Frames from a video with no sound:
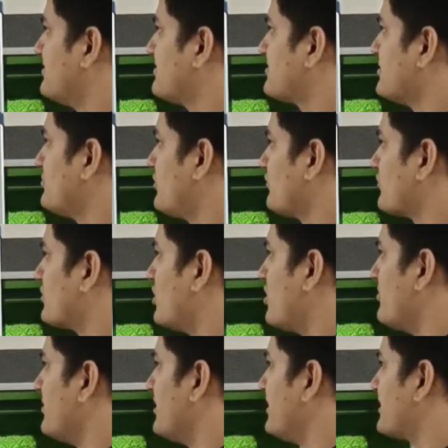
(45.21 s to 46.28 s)
system of
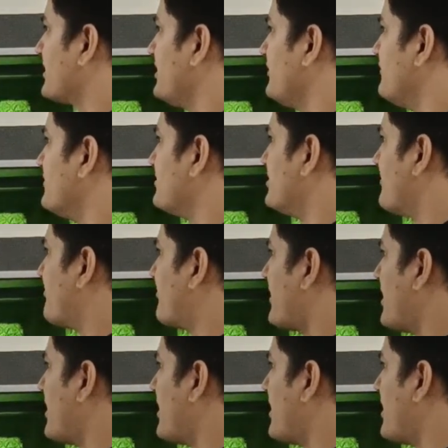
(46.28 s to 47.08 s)
government in which the